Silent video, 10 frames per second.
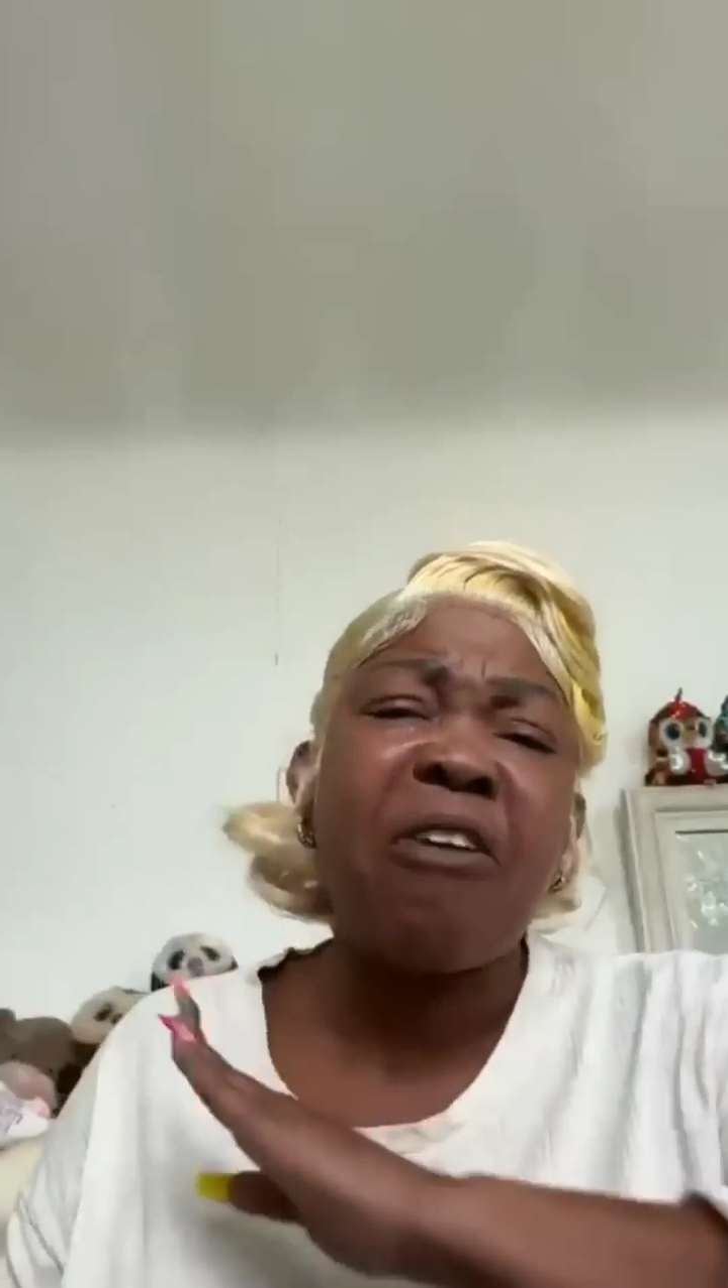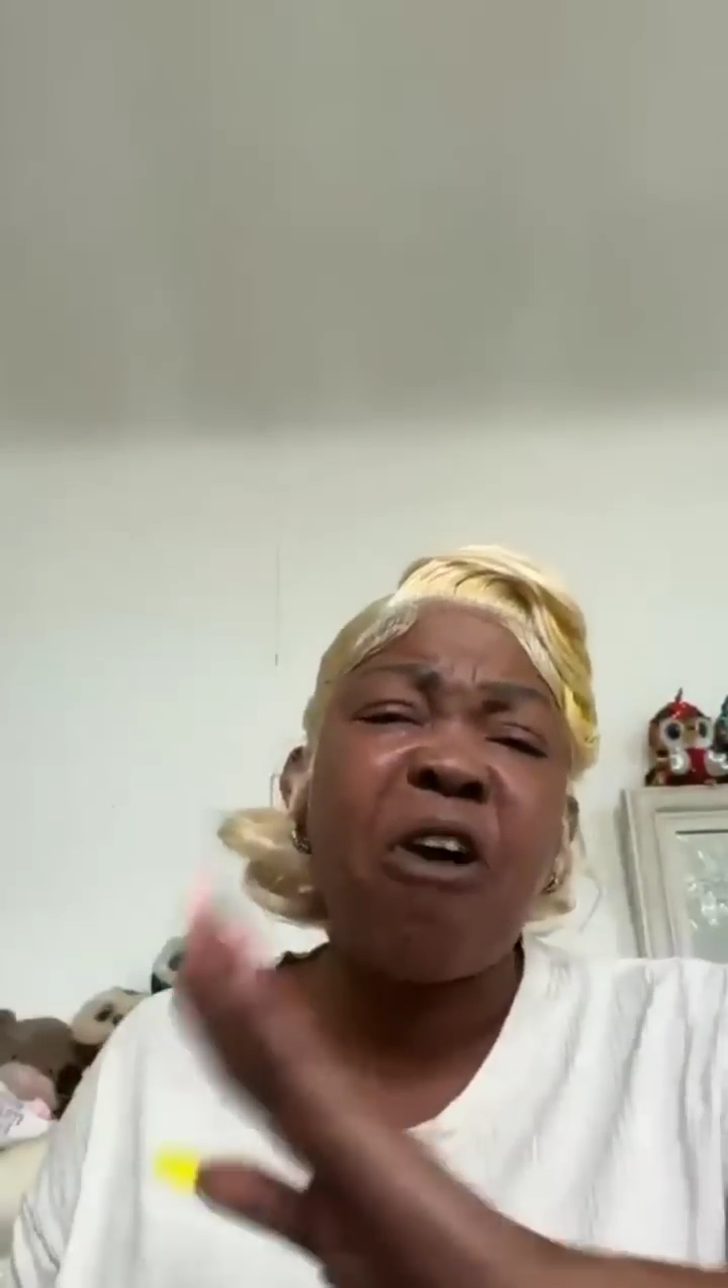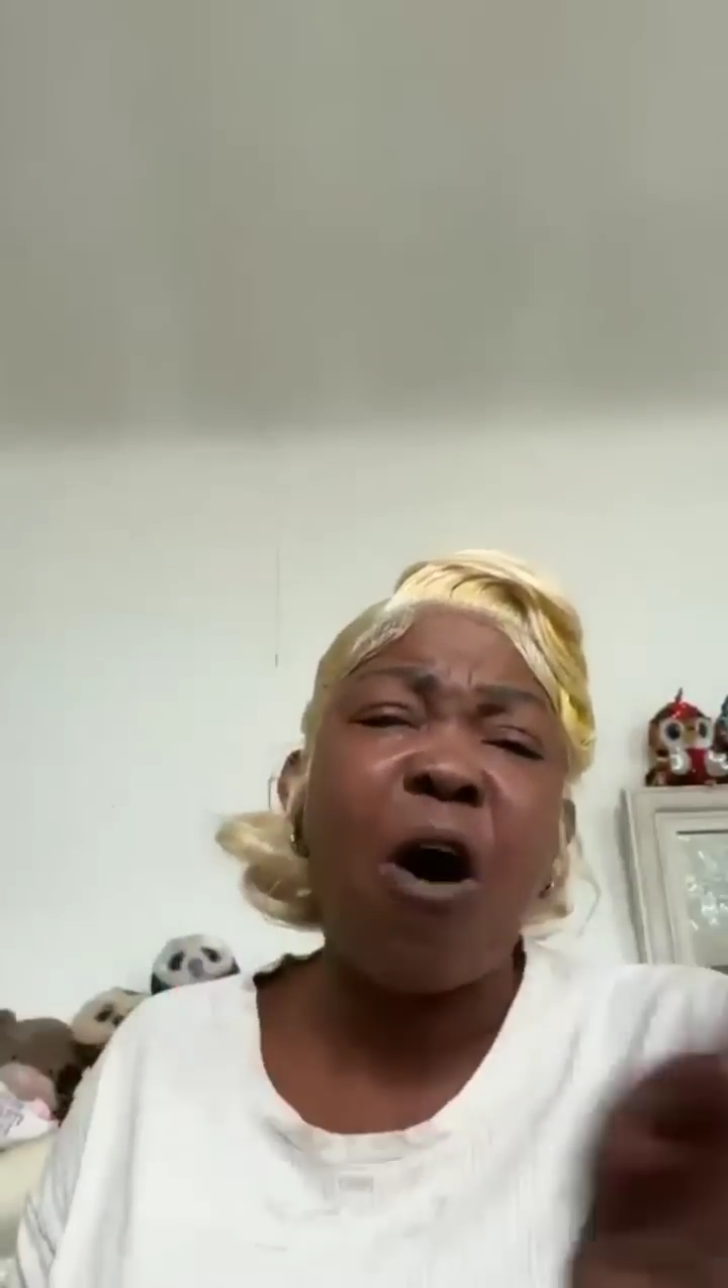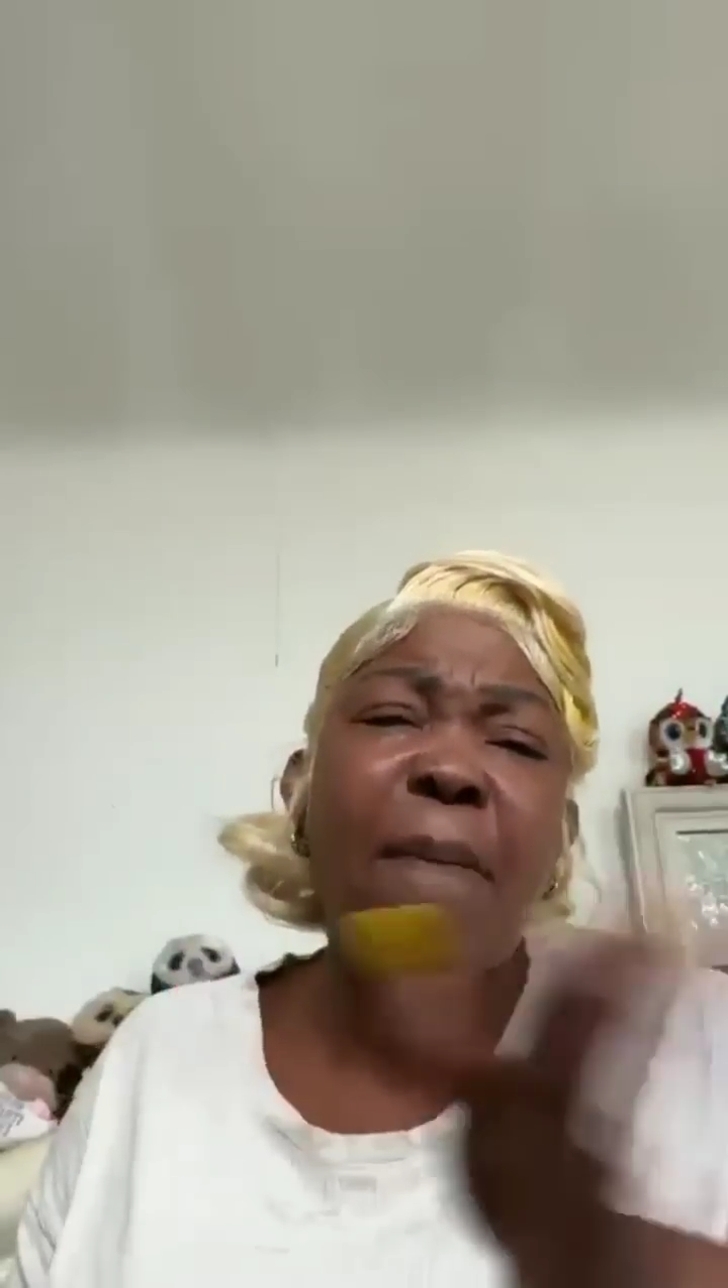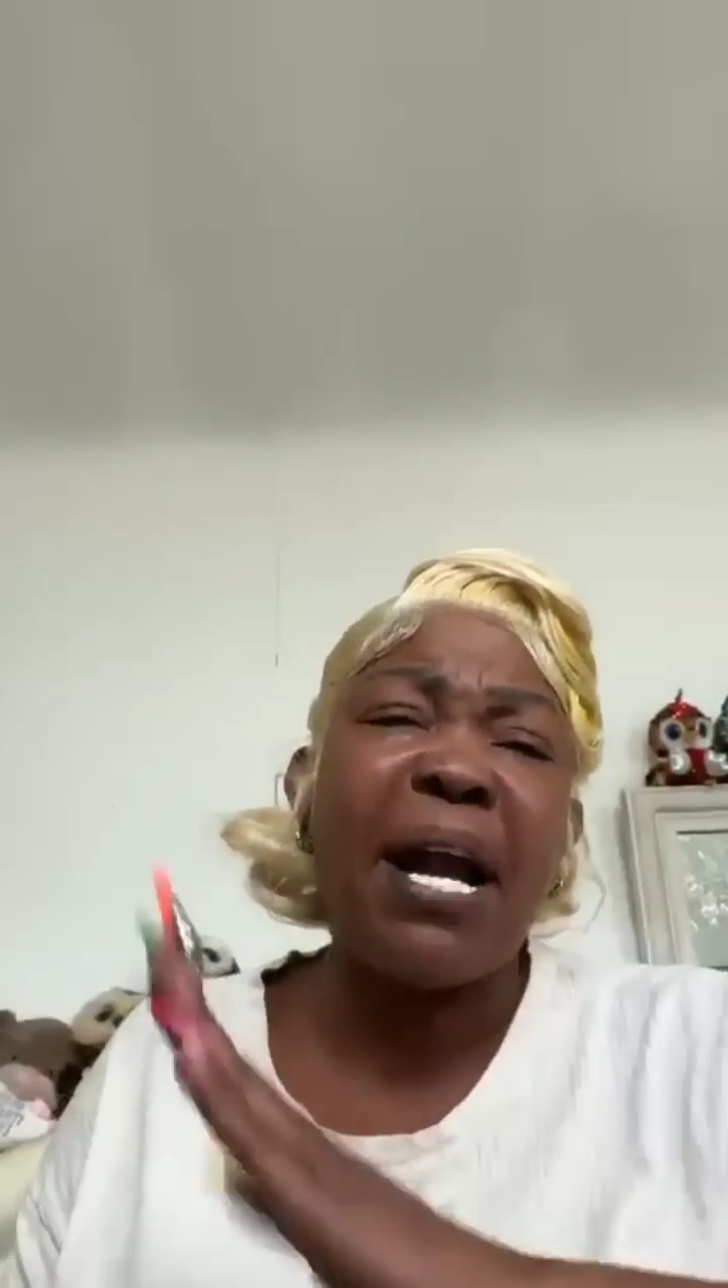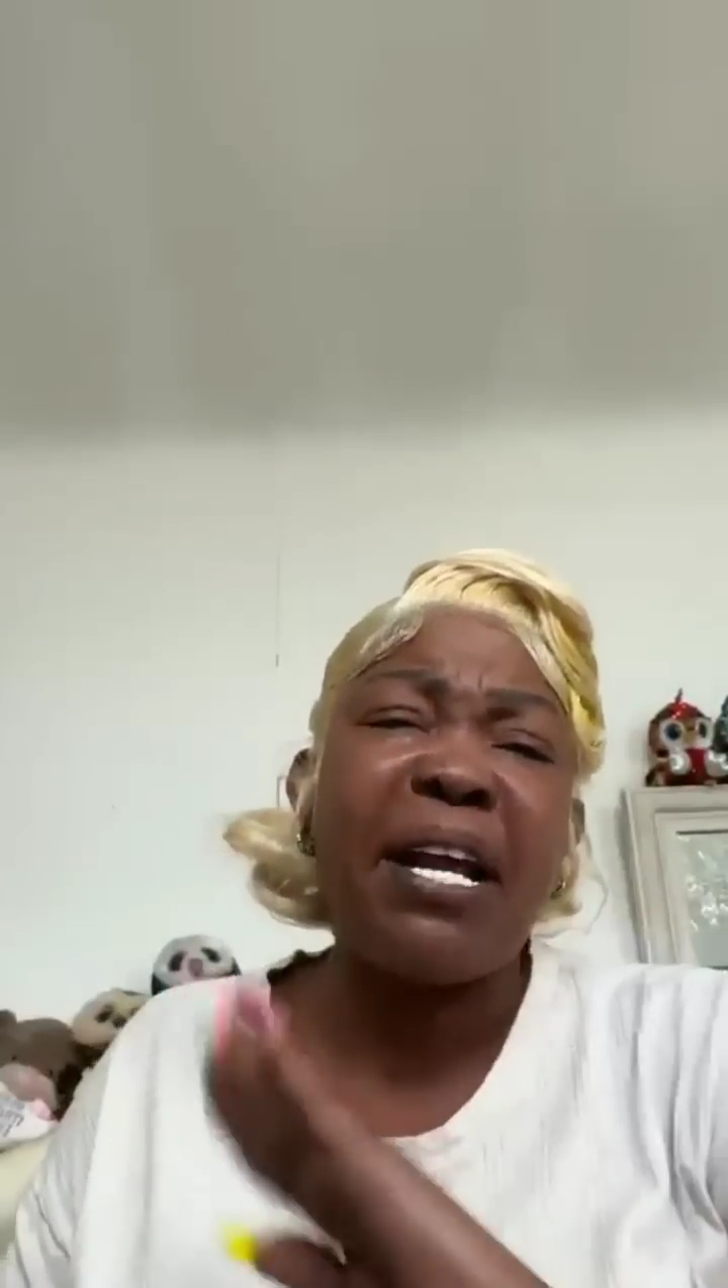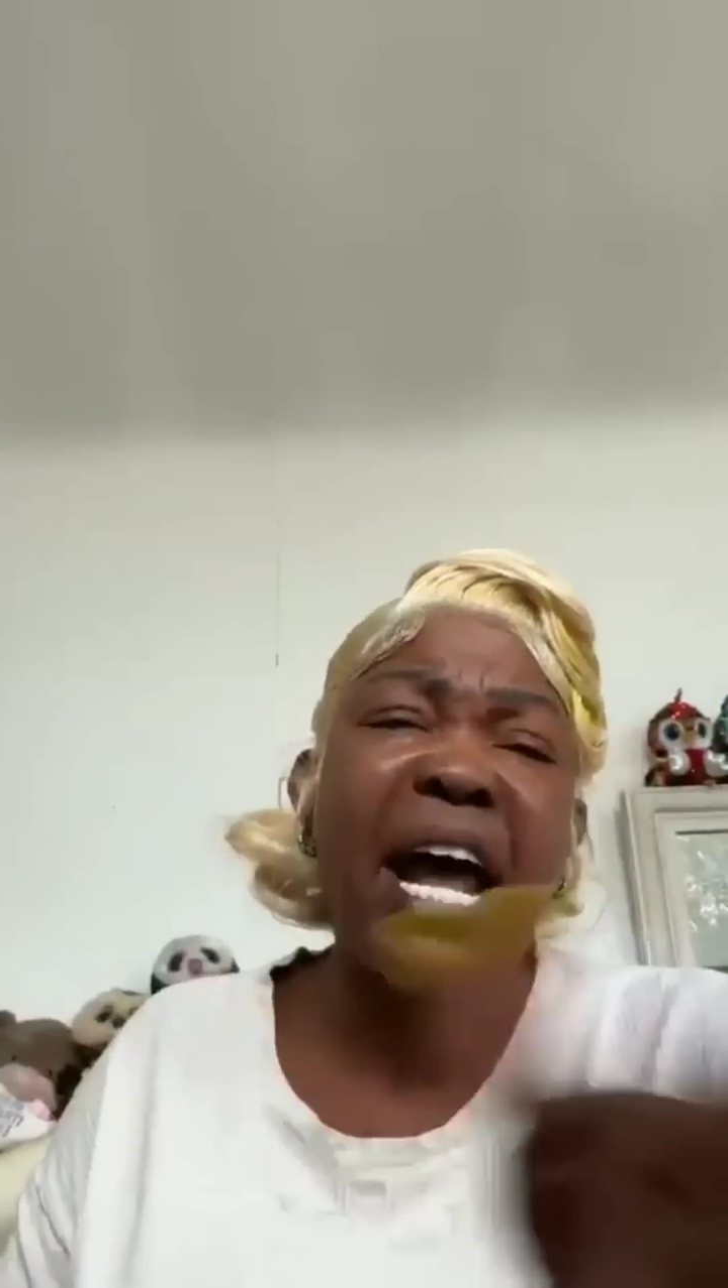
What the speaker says: Nobody in